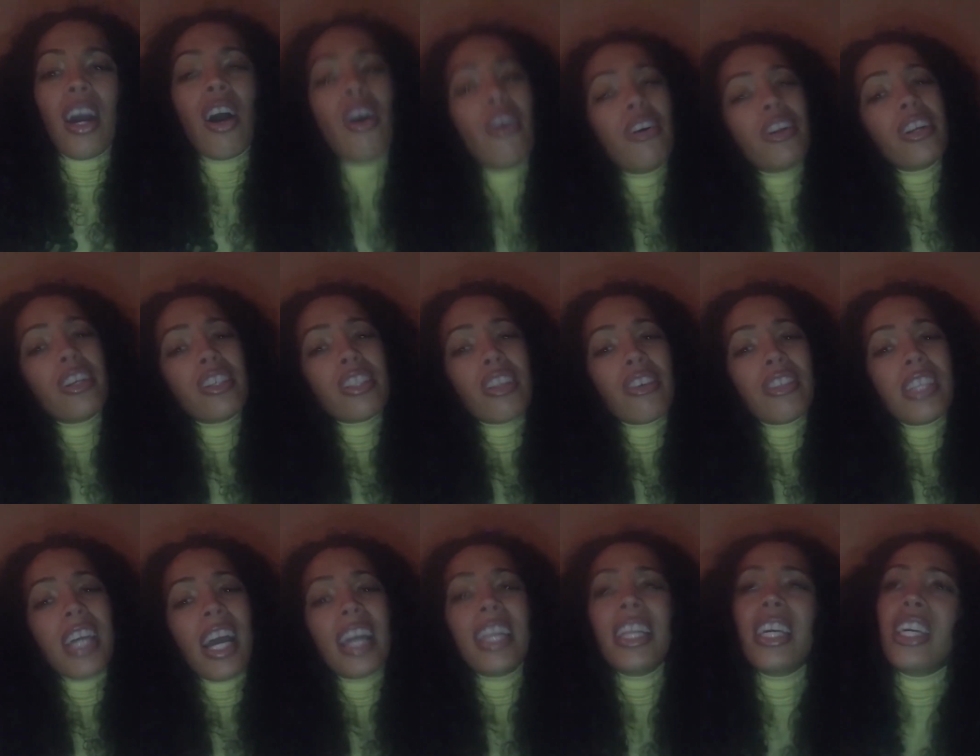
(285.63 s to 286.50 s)
oh, you're so
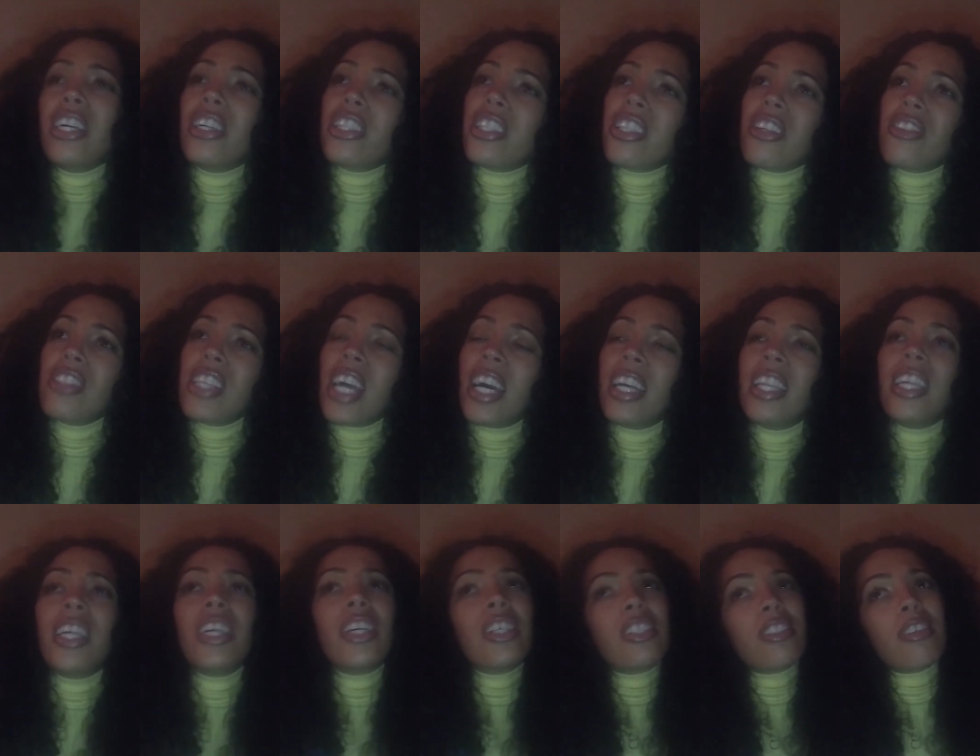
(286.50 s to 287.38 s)
tiny, you're so
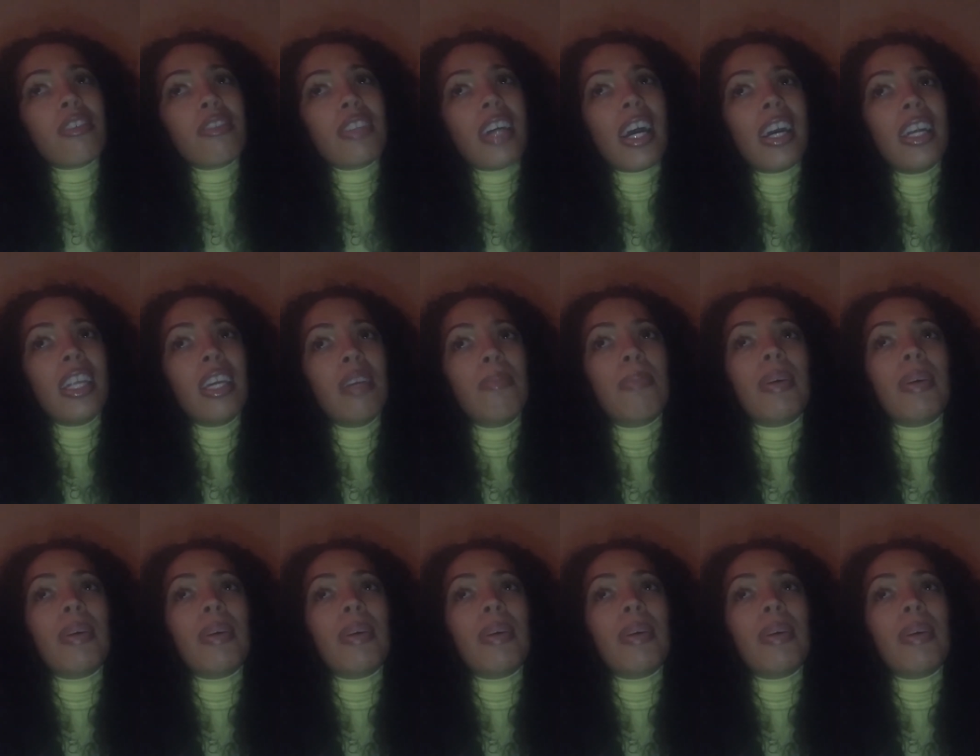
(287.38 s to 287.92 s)
tiny, you're so tiny.